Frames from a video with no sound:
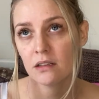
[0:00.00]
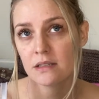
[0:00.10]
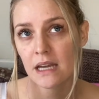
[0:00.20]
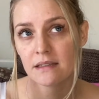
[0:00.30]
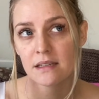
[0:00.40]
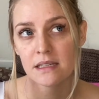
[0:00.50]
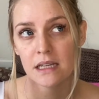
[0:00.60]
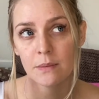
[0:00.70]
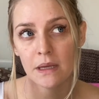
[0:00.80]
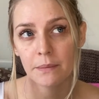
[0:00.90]
you tend to
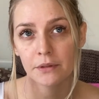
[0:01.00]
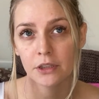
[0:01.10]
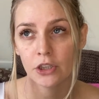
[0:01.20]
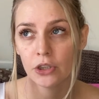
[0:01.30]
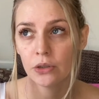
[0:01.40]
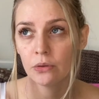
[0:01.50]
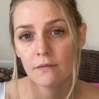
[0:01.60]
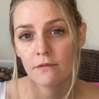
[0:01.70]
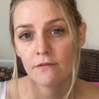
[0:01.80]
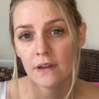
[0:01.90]
see people who
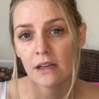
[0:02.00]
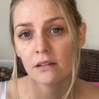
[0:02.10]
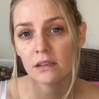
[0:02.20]
feel